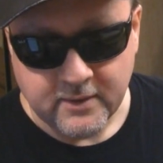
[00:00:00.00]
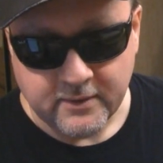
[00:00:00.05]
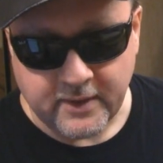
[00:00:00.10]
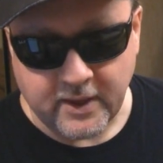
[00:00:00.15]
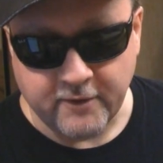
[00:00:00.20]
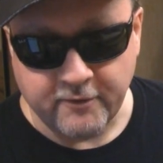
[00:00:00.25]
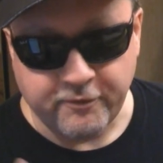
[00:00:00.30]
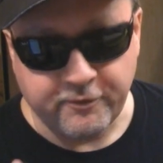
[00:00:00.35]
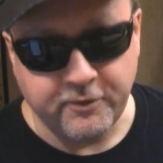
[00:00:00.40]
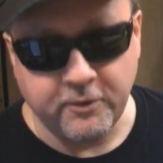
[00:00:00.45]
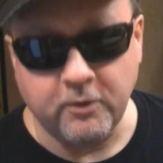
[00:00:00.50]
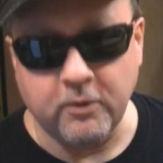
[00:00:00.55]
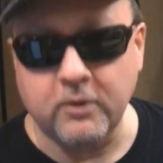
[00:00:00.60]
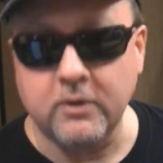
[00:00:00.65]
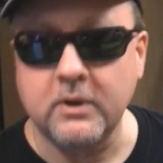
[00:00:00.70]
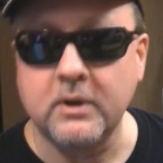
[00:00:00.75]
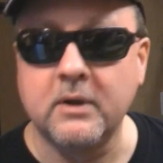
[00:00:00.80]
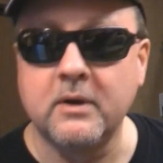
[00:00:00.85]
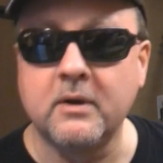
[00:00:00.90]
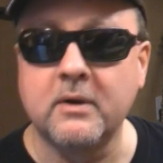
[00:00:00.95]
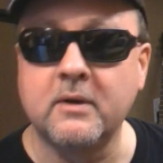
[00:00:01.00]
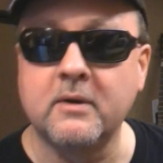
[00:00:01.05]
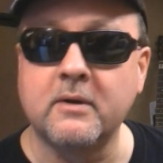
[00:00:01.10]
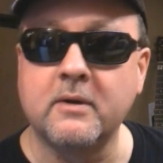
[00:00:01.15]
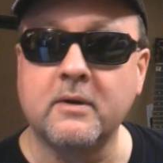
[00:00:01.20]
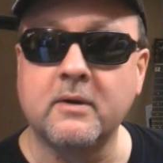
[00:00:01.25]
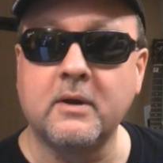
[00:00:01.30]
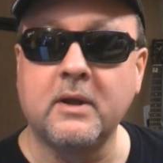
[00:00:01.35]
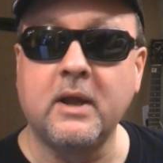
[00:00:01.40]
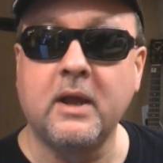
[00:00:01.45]
that fuel
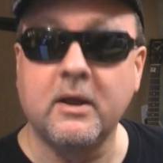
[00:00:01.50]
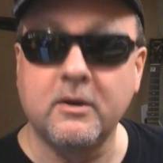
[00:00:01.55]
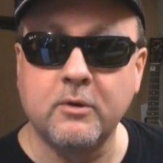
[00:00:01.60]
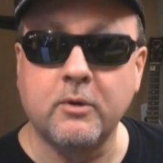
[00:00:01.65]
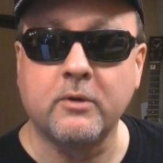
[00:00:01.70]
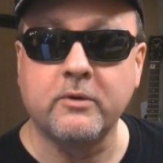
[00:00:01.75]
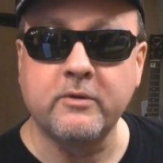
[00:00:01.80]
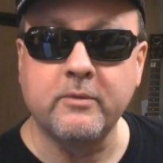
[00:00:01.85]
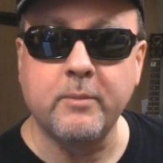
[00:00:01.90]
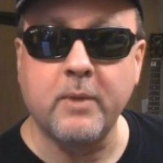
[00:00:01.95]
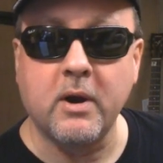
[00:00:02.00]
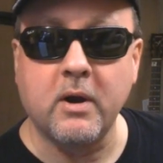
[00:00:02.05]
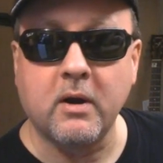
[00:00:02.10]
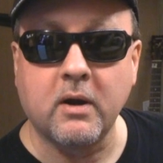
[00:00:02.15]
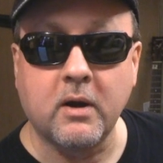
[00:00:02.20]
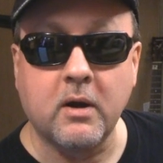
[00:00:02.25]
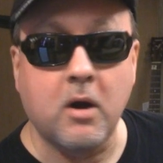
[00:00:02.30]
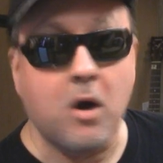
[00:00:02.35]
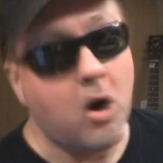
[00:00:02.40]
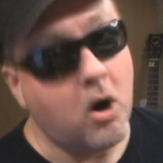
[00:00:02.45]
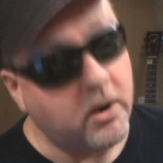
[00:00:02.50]
in North America,